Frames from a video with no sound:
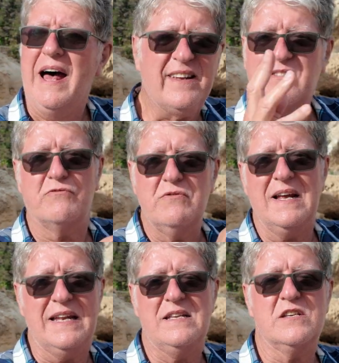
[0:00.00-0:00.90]
And that's
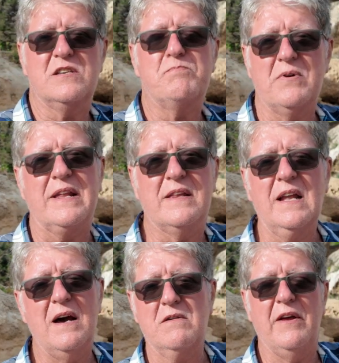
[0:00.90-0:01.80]
really to spread
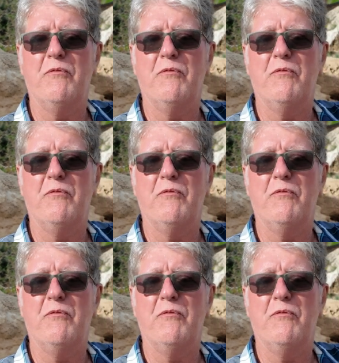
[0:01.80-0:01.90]
the load.